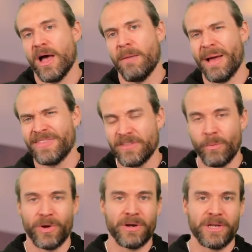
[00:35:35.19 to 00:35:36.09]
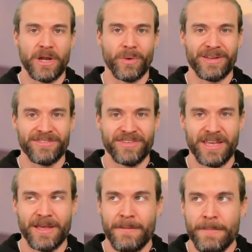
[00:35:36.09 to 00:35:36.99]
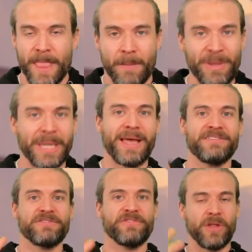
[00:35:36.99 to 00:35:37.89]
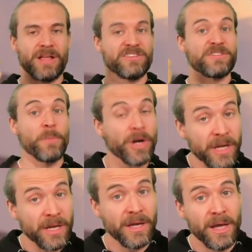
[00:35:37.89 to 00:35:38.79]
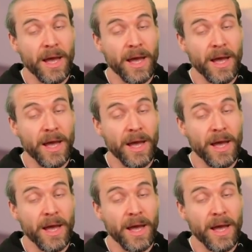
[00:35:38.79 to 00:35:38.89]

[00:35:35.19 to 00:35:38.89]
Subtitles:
I think that we're going to see a bit less full-on Smork.